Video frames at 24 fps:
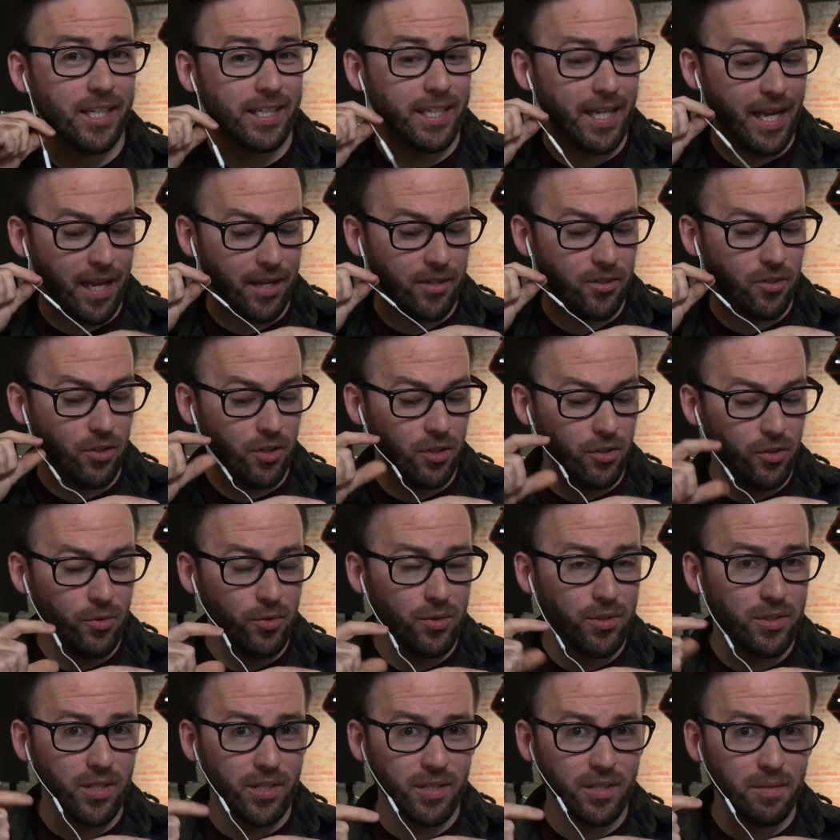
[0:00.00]
yeah, you can
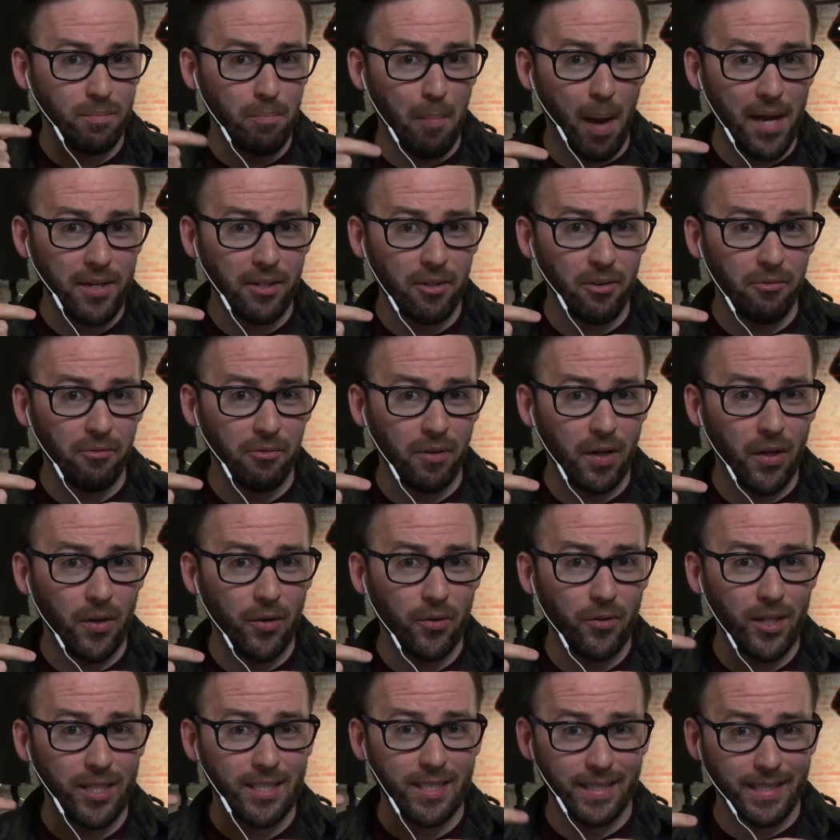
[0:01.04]
use this microphone
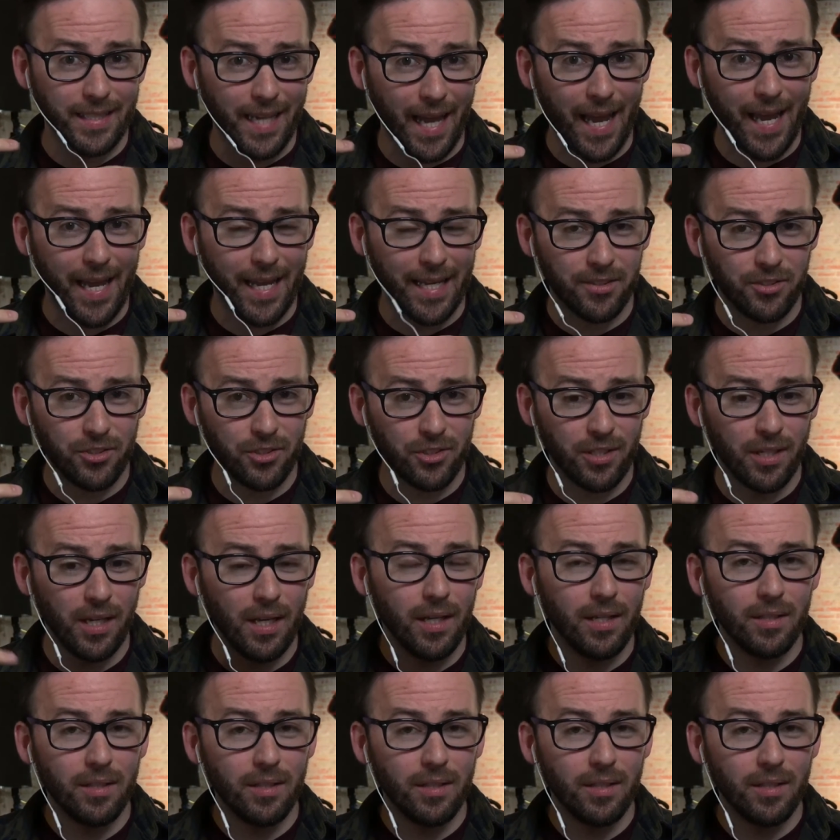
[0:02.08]
that's attached